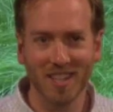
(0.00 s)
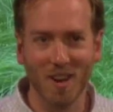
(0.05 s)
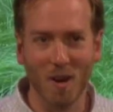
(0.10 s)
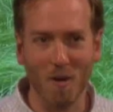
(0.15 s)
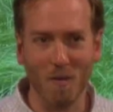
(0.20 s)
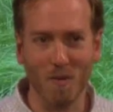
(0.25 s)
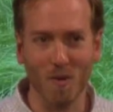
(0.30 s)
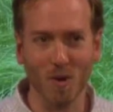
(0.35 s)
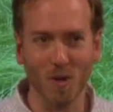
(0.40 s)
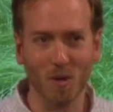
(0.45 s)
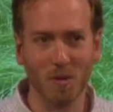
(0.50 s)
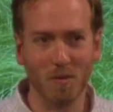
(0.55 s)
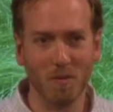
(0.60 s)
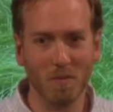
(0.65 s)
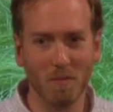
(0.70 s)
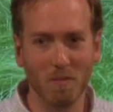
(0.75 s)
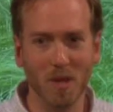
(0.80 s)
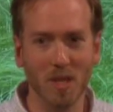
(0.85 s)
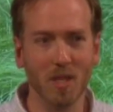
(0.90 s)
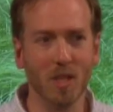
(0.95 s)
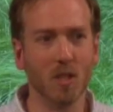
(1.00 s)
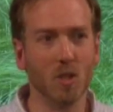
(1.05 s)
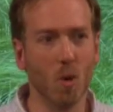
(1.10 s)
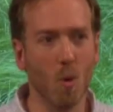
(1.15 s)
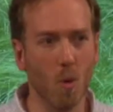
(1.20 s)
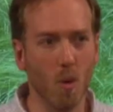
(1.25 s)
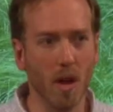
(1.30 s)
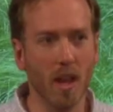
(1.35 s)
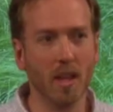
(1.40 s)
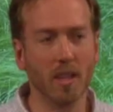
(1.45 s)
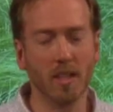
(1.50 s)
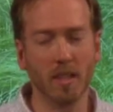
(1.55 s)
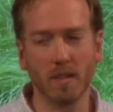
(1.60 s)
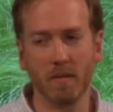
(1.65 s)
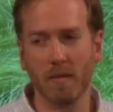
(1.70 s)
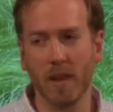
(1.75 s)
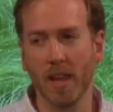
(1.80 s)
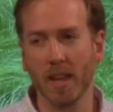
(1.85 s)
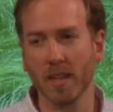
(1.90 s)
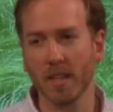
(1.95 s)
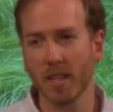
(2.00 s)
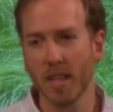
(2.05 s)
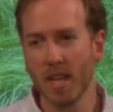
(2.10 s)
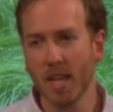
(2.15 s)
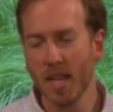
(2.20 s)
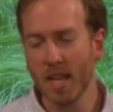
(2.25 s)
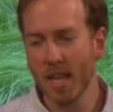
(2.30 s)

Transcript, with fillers: our first business oriented event.